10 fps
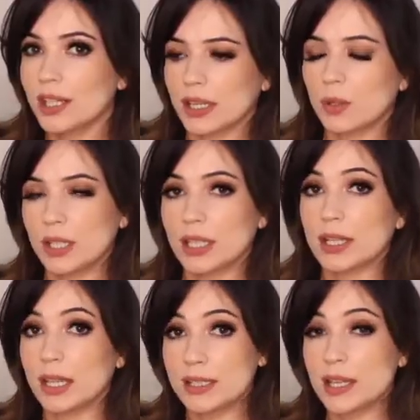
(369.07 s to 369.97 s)
I feel like we
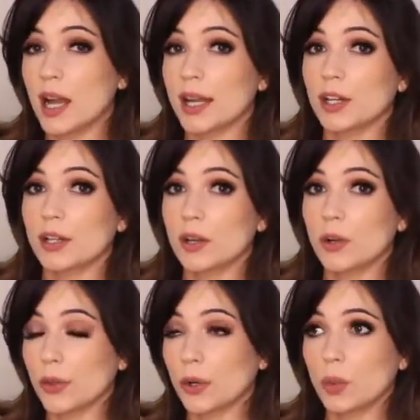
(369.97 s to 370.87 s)
need an entire
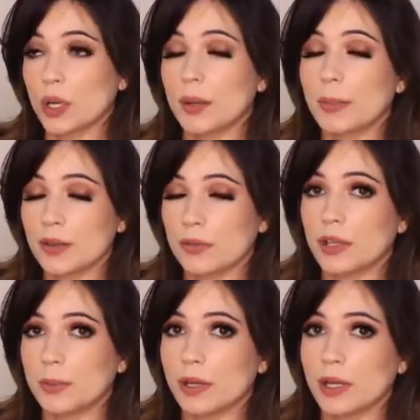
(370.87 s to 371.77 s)
other one about the
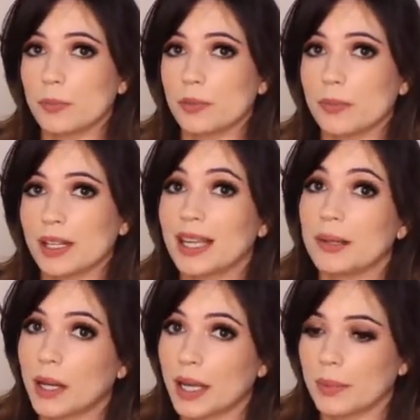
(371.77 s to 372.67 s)
Free Britney movement,
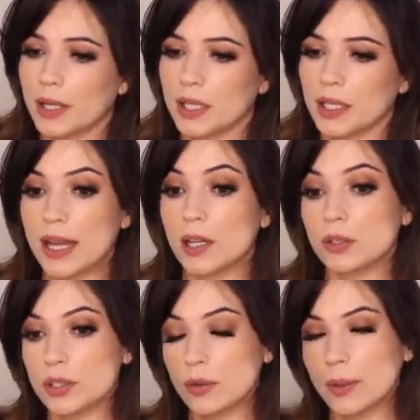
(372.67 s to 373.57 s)
in my opinion, and
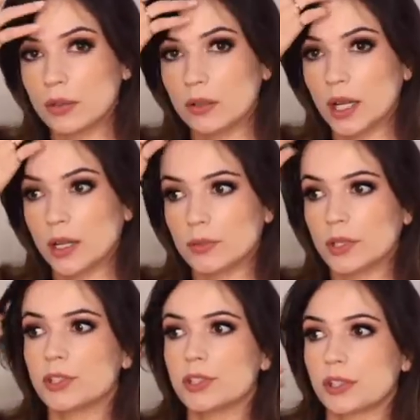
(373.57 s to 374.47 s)
also about
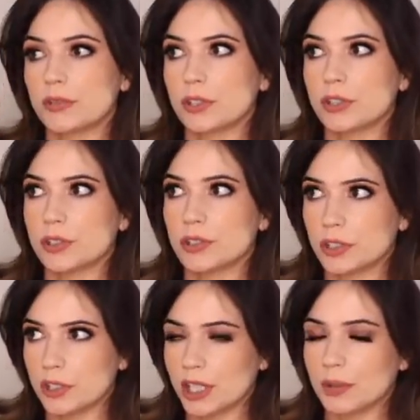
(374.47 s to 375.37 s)

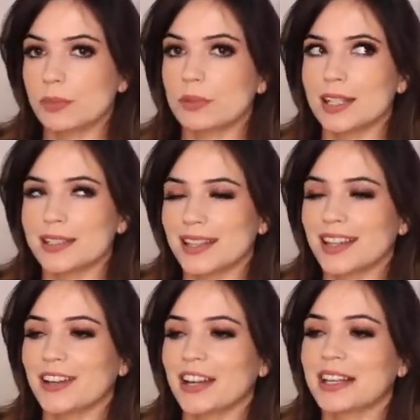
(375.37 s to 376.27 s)
conservatorship. Did I say
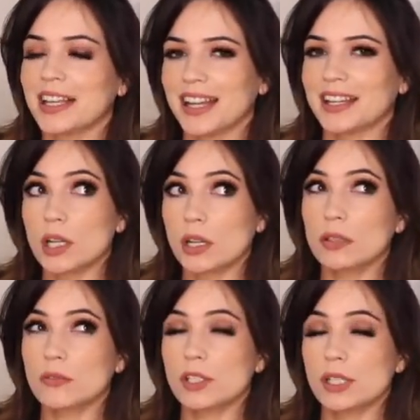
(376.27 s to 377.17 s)
that correctly? Yeah. John
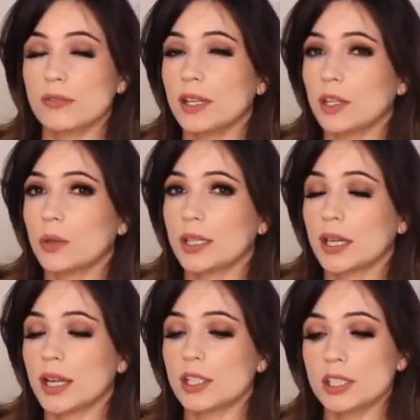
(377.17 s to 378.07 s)
Oliver did a video on
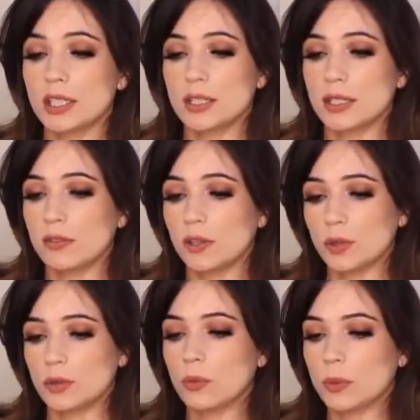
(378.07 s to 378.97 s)
that actually, and if you
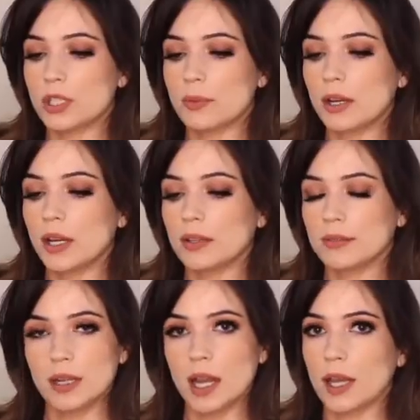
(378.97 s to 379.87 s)
don't know much about it,
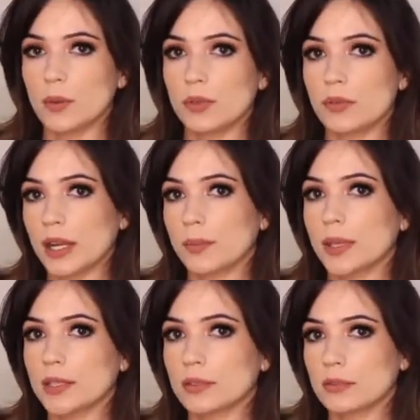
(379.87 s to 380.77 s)
I would
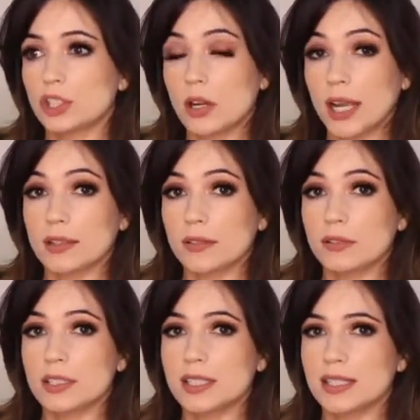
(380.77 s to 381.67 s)
recommend trying there
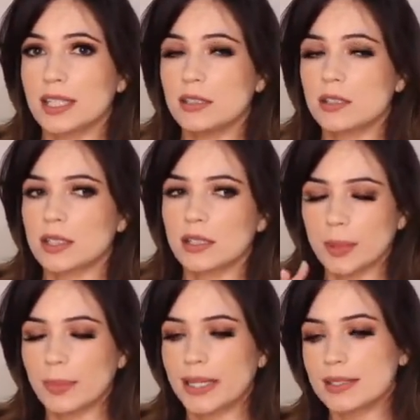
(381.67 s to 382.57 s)
first because he does it in
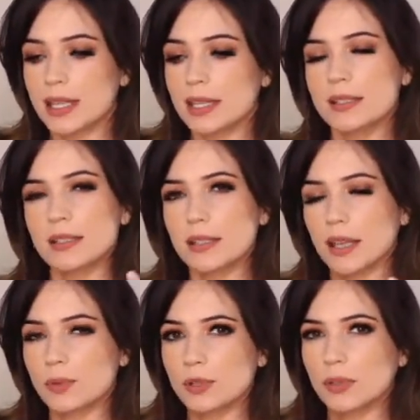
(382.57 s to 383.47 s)
like bite size and
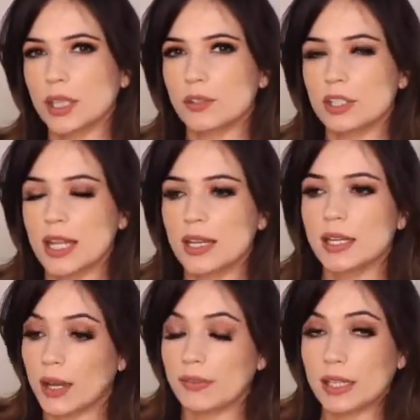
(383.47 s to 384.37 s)
helps you really understand
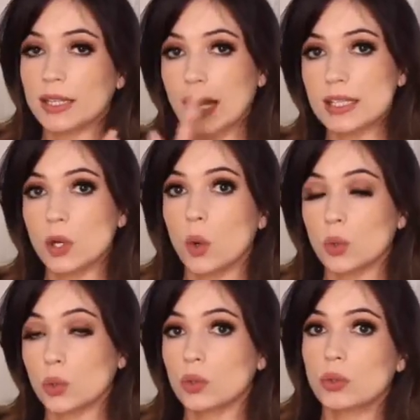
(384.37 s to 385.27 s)
it. I feel like that's a
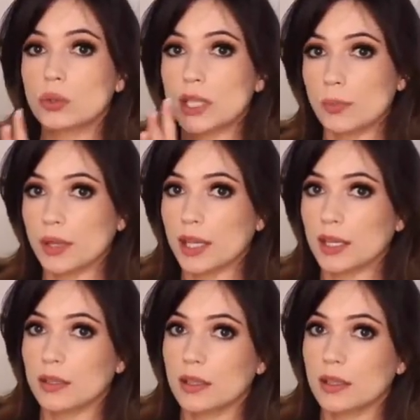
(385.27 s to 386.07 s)
whole separate thing.